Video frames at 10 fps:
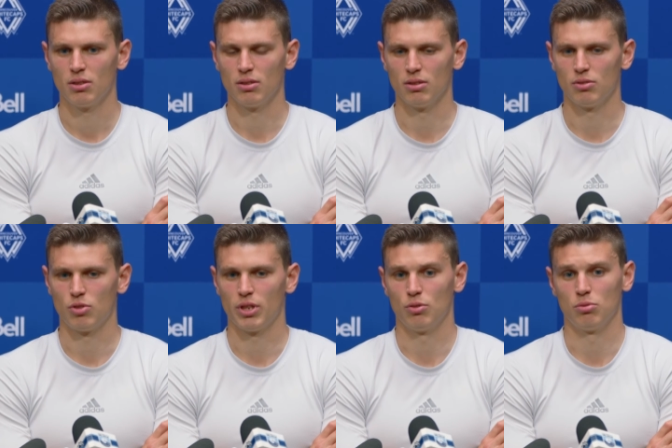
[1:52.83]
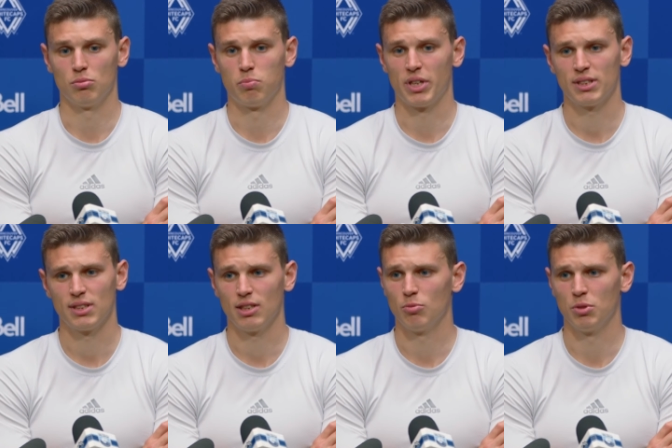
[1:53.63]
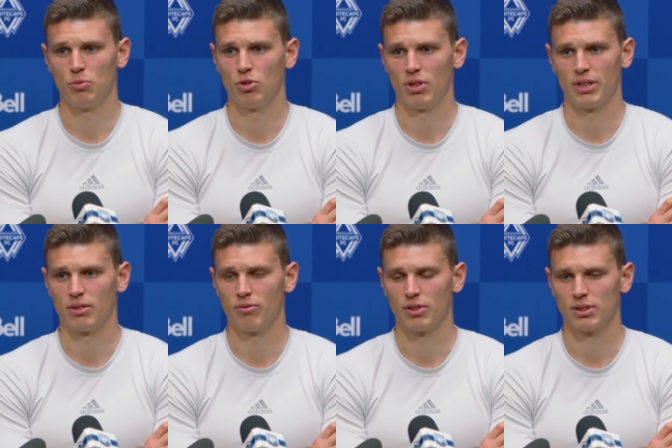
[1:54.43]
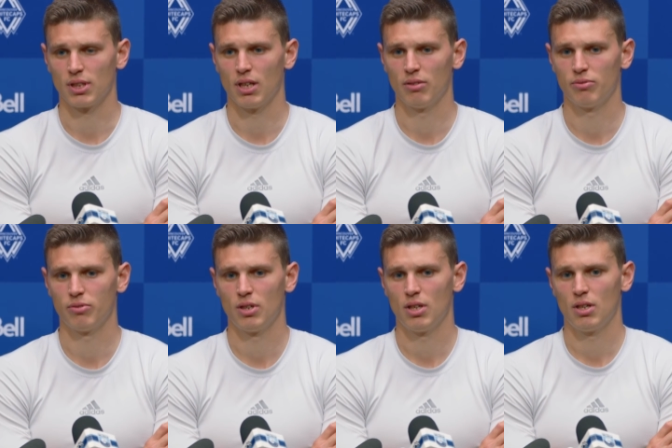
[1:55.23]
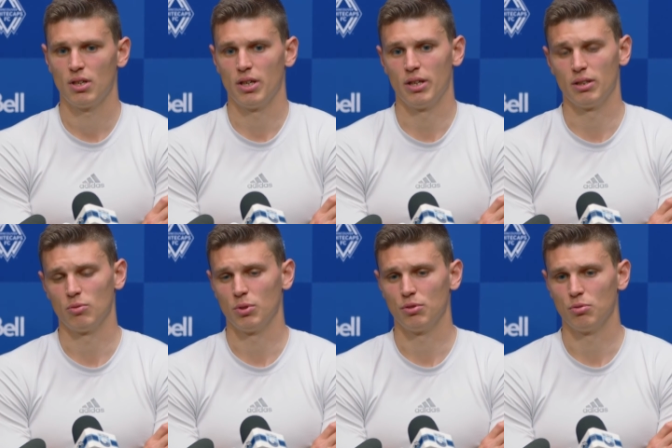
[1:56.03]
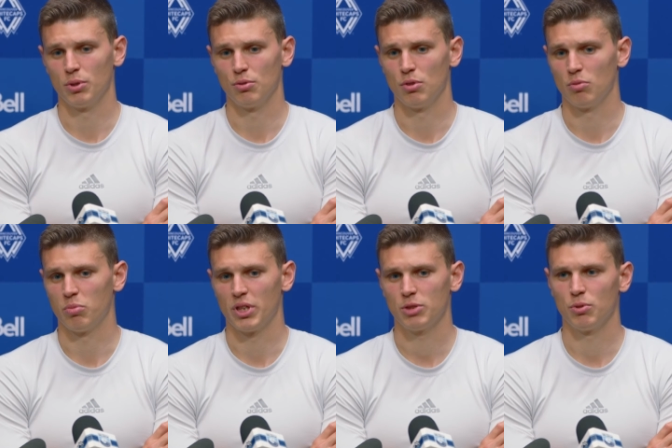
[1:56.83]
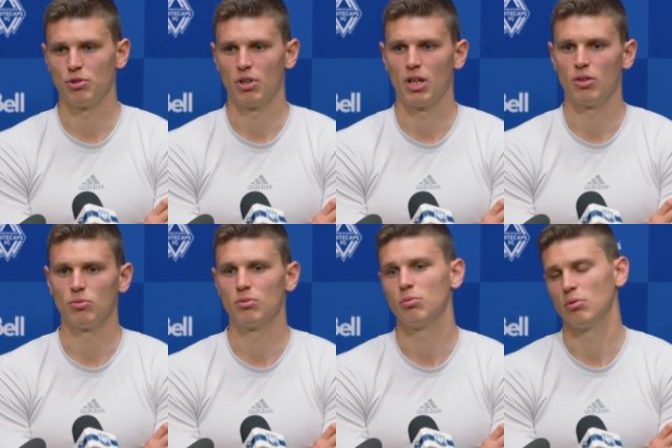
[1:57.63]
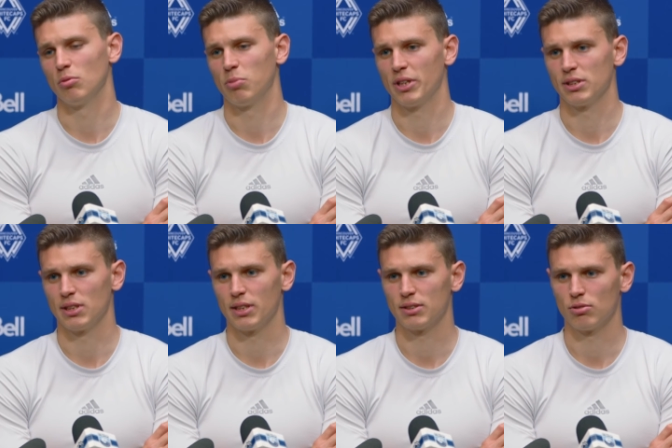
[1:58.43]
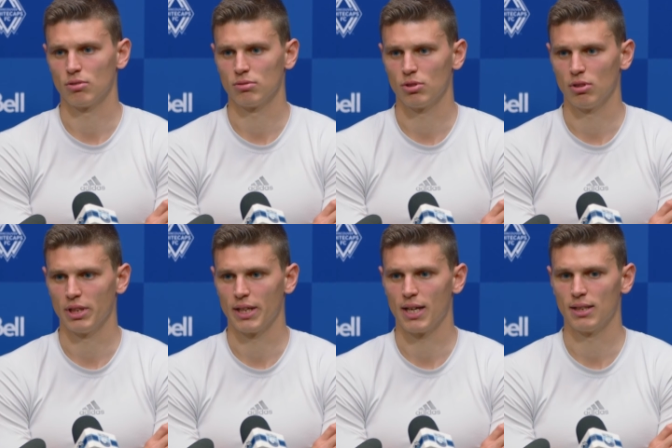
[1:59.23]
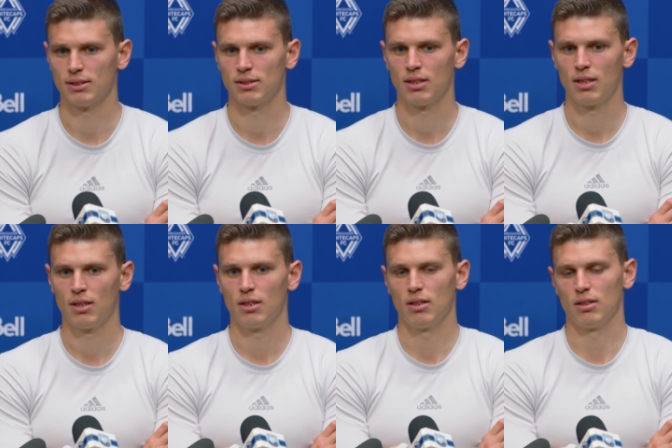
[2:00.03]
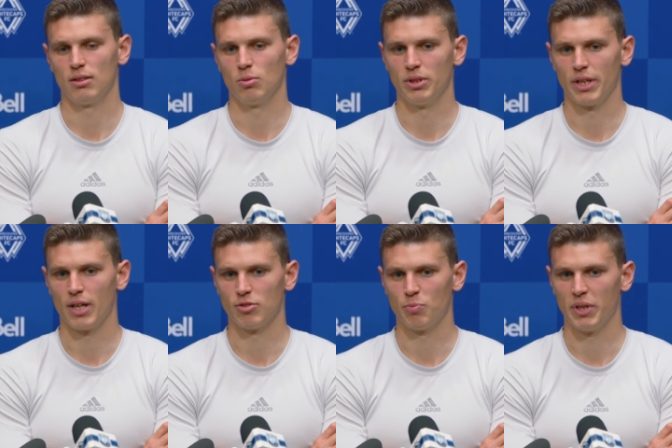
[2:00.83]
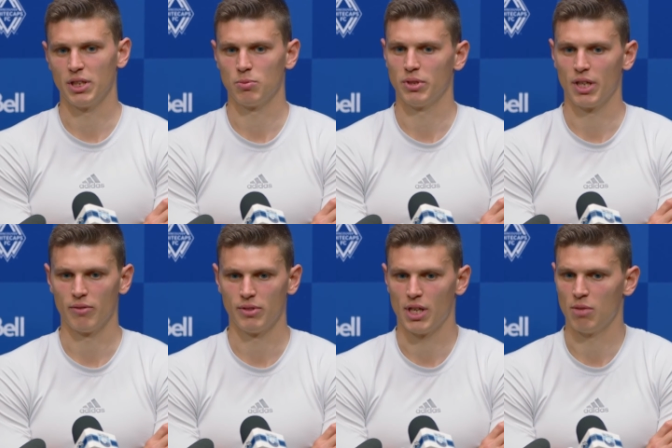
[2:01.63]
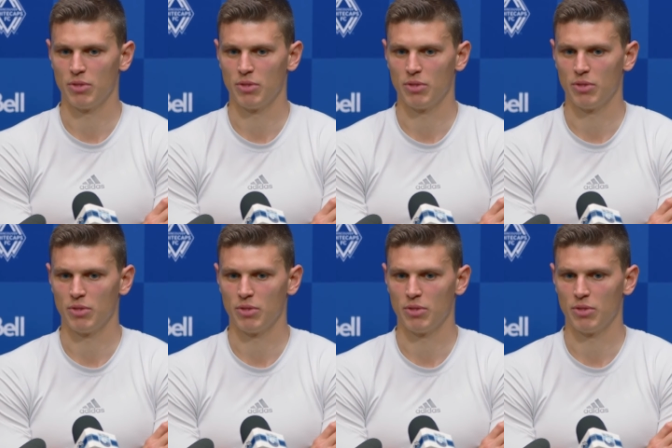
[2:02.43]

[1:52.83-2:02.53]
uh, tried to press a little bit more, like first half and when you when you don't press, when you allow uh, players like Salt Lake has, uh, when they have space, when they have time,